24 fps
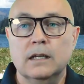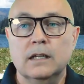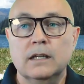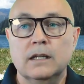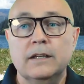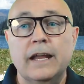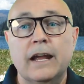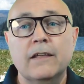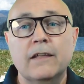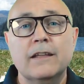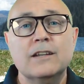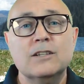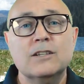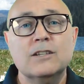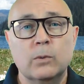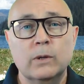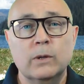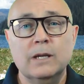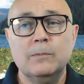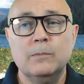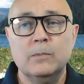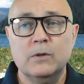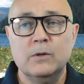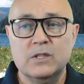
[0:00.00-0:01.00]
Now that
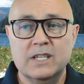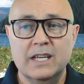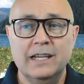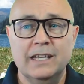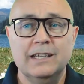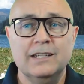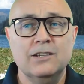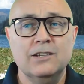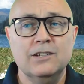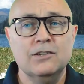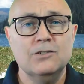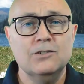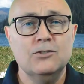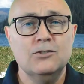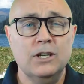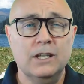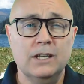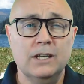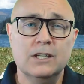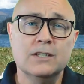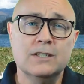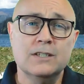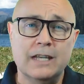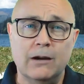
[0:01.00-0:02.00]
20%
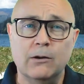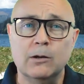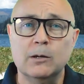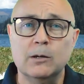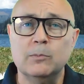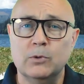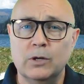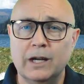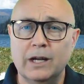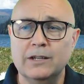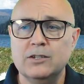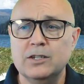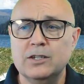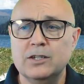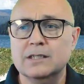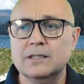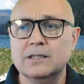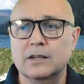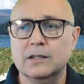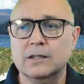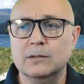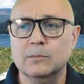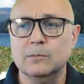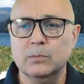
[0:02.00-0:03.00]
Genius Hour projects
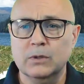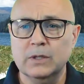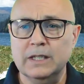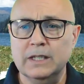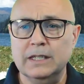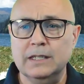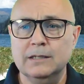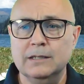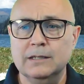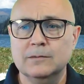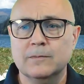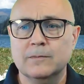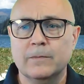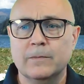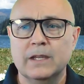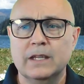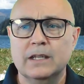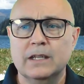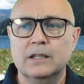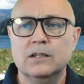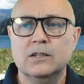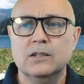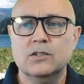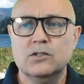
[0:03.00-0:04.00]
are complete,
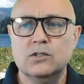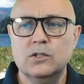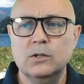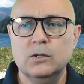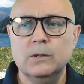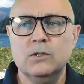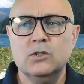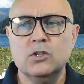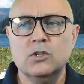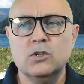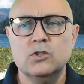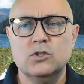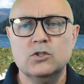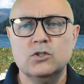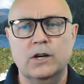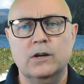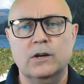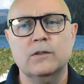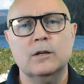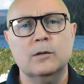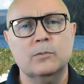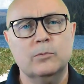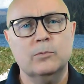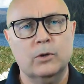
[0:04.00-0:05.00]
students should share
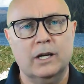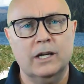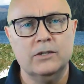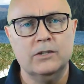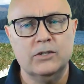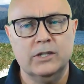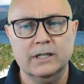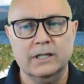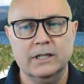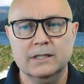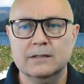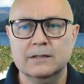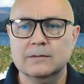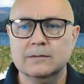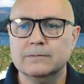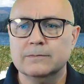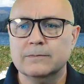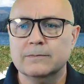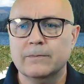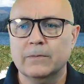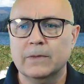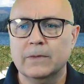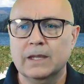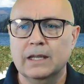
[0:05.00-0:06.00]
their projects.
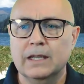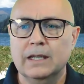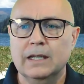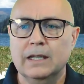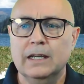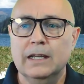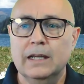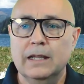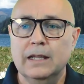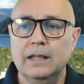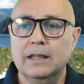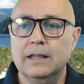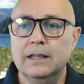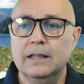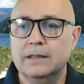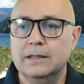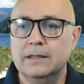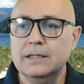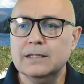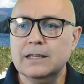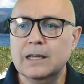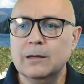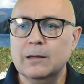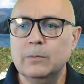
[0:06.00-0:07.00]

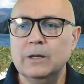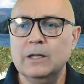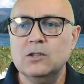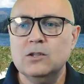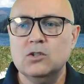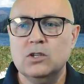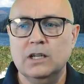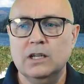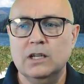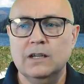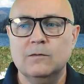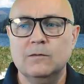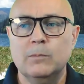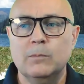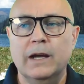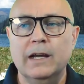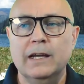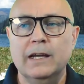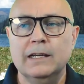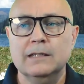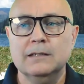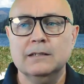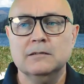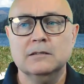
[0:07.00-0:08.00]
This can be achieved
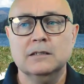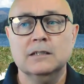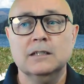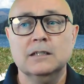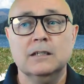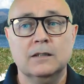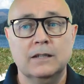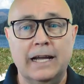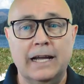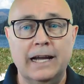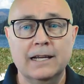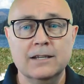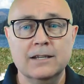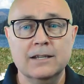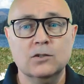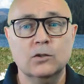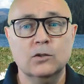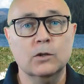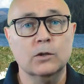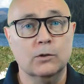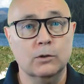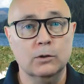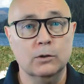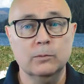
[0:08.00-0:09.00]
by class
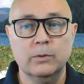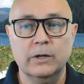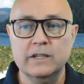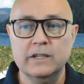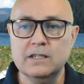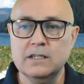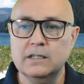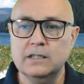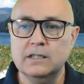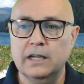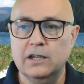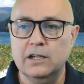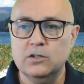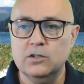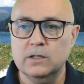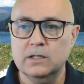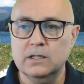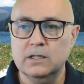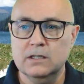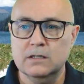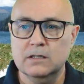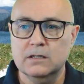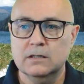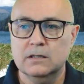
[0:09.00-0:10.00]
or group
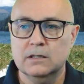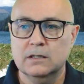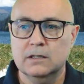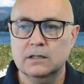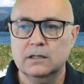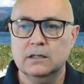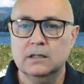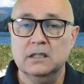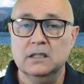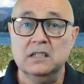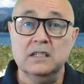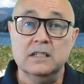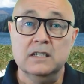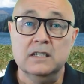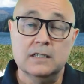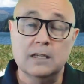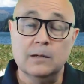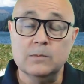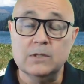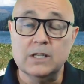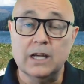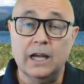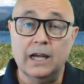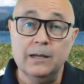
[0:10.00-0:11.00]
presentations.
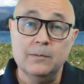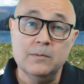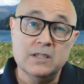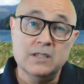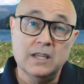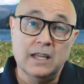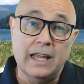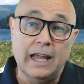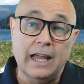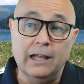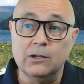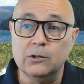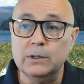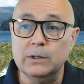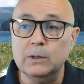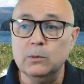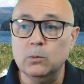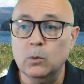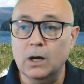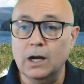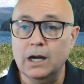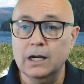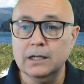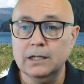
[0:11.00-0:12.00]
Sometimes a gallery
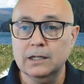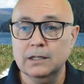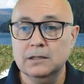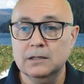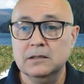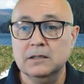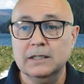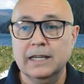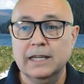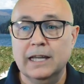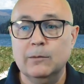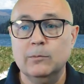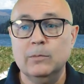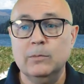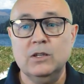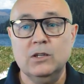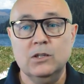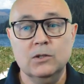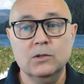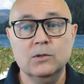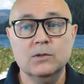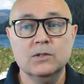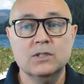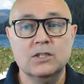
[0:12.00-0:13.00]
walk can be
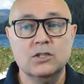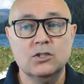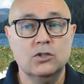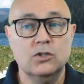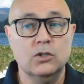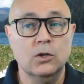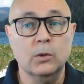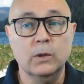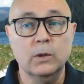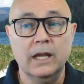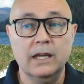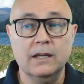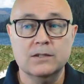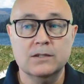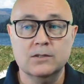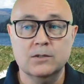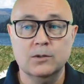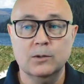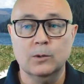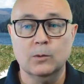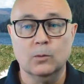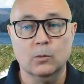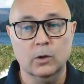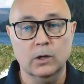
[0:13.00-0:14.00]
used to showcase
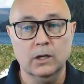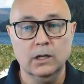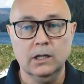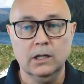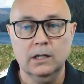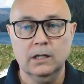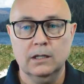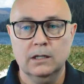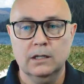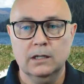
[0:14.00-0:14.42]
student work.